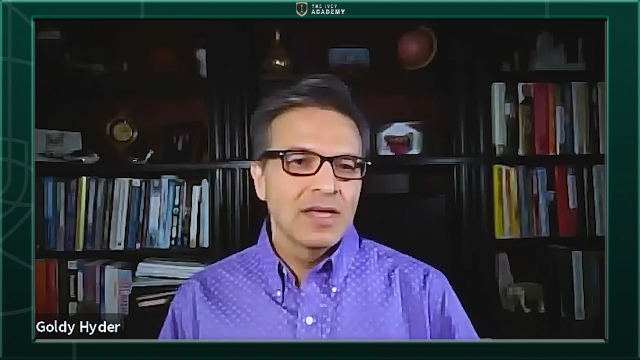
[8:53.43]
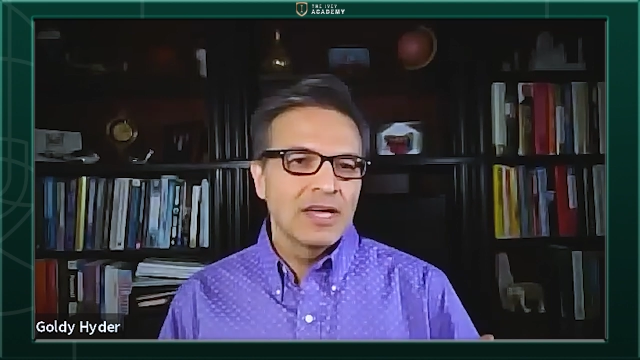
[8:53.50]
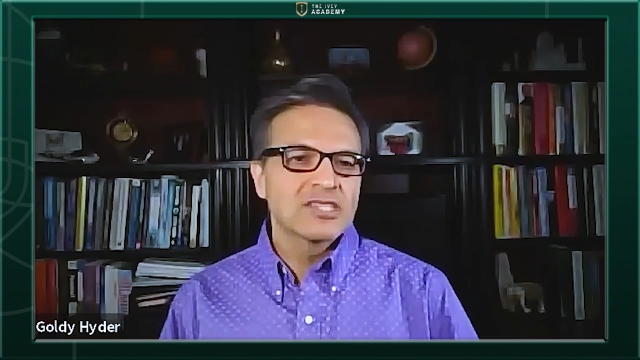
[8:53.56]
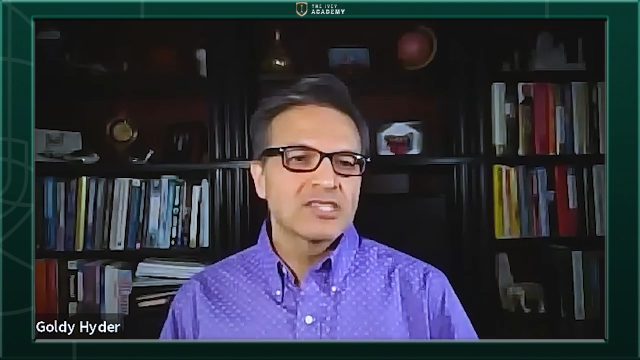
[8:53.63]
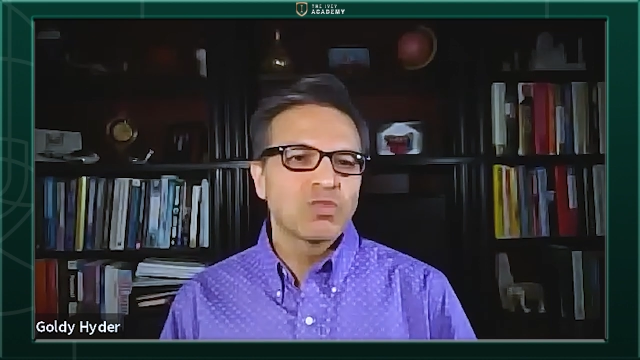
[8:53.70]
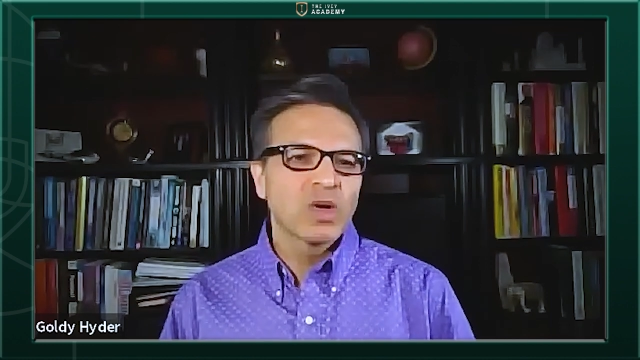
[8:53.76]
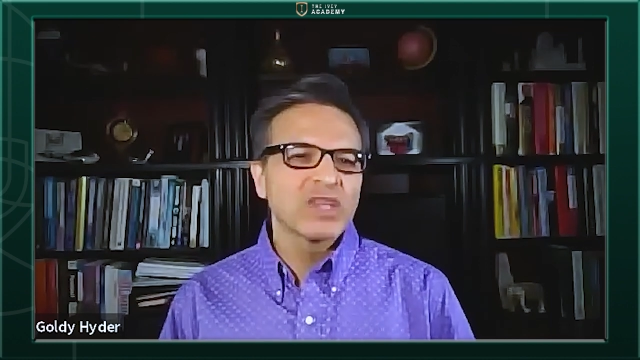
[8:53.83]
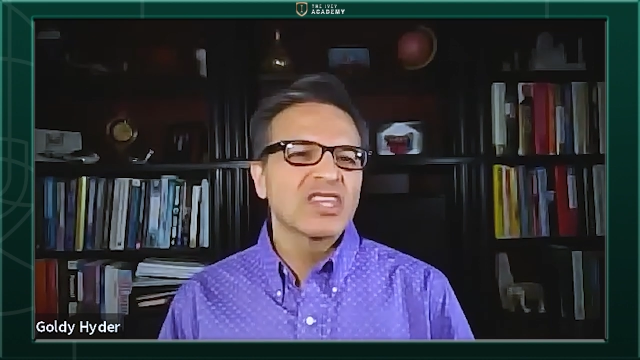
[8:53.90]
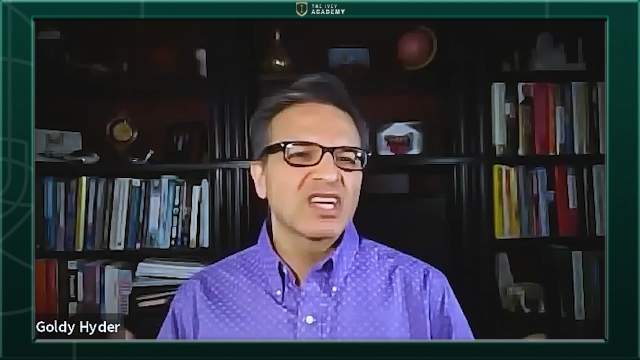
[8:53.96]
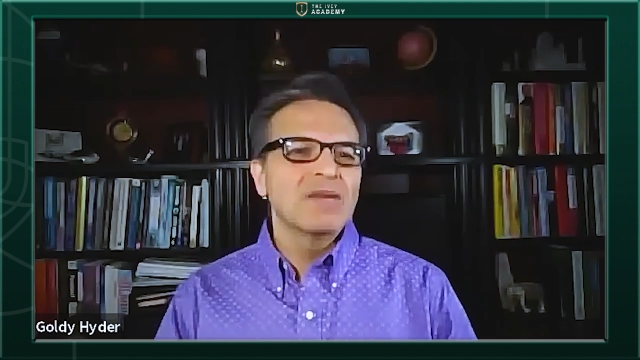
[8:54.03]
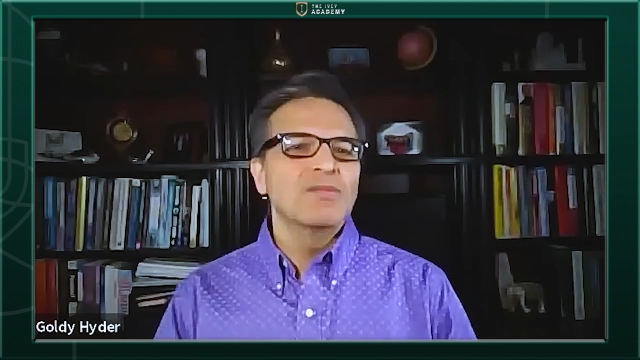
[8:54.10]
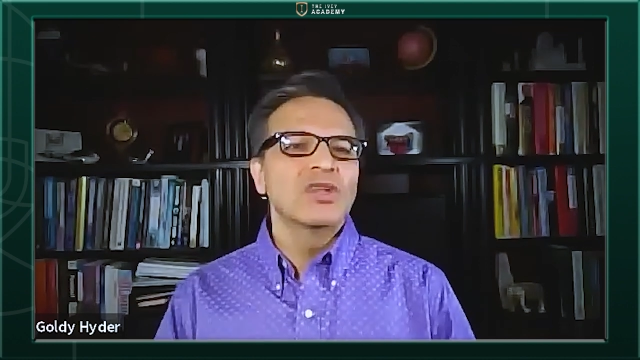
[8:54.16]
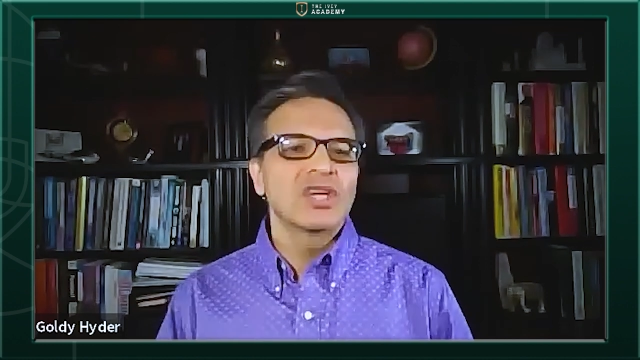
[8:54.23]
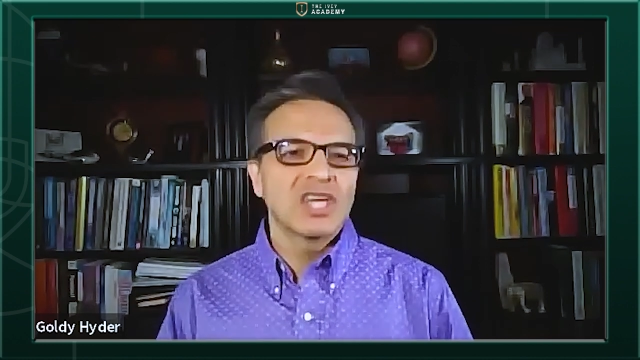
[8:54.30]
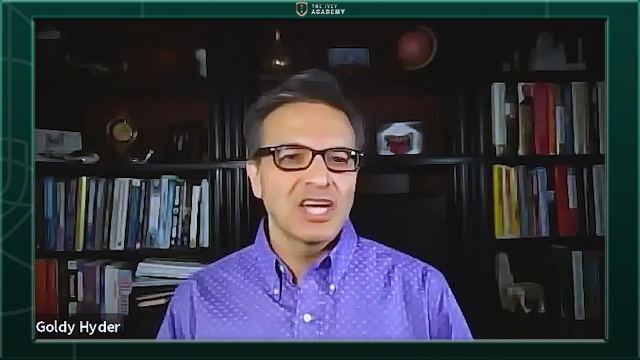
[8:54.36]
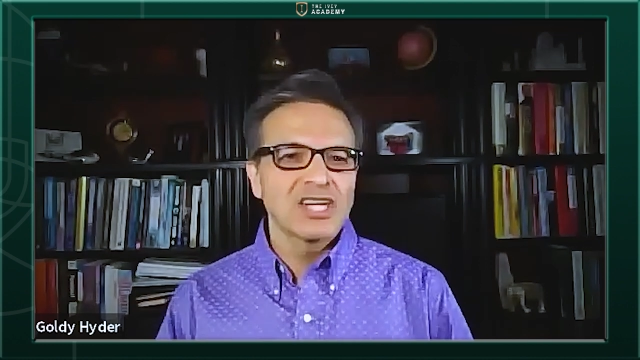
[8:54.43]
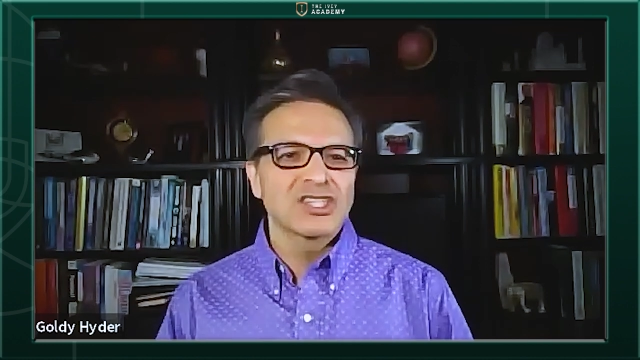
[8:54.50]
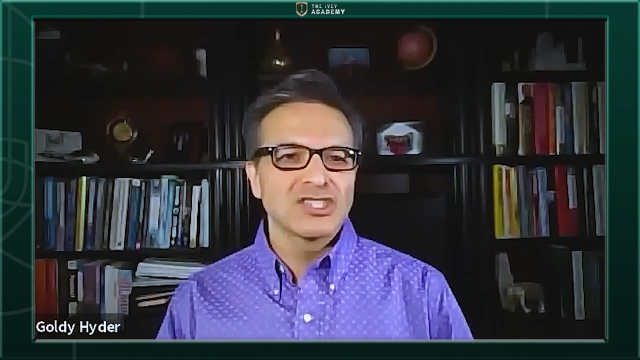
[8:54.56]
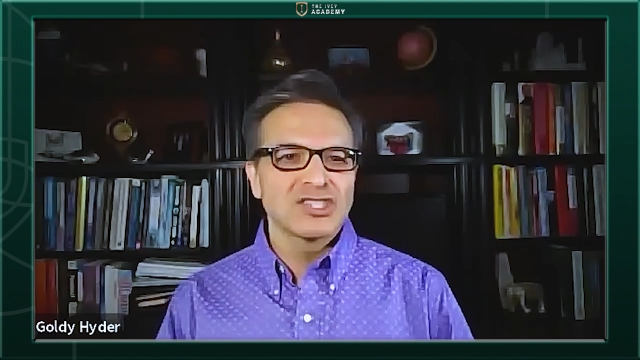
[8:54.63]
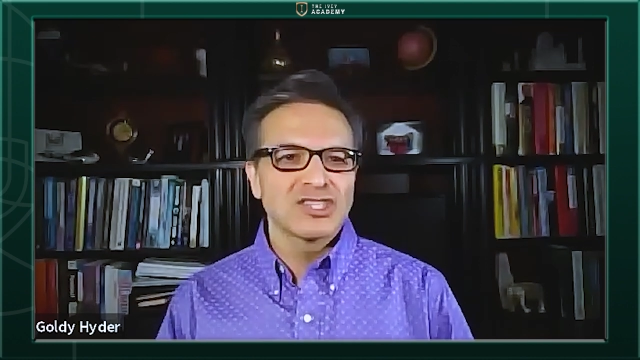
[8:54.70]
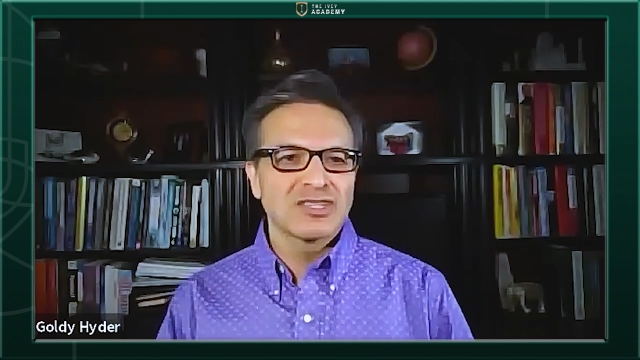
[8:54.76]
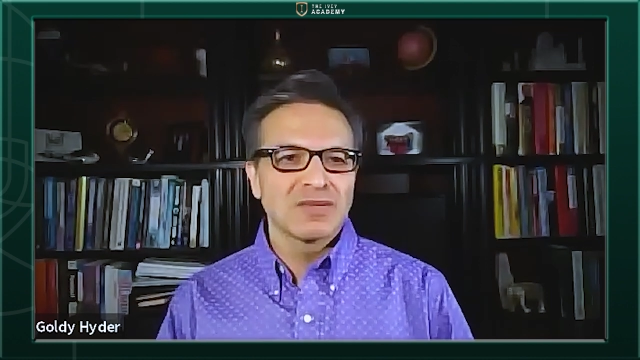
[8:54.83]
is what the
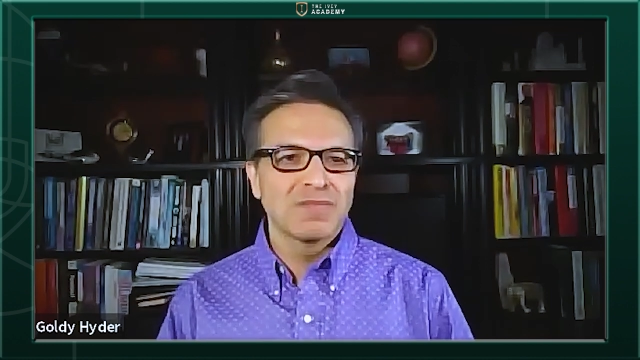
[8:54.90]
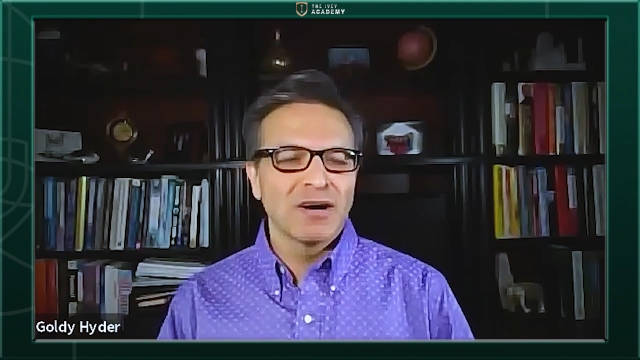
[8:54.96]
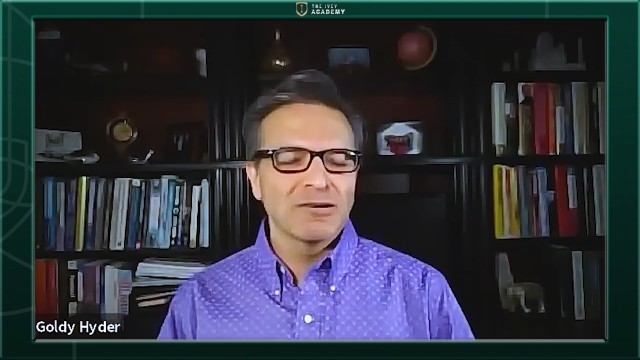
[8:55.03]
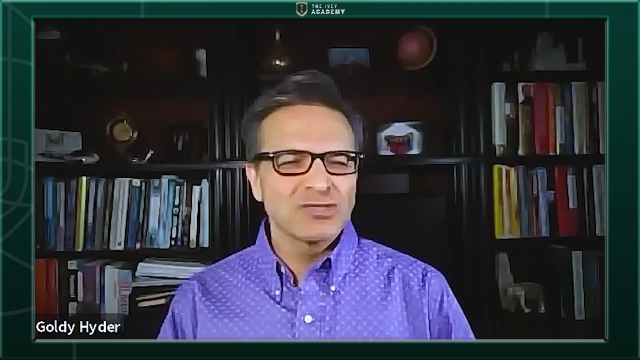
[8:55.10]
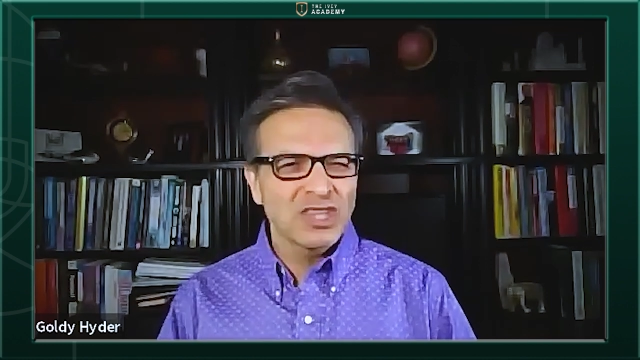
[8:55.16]
communications is about.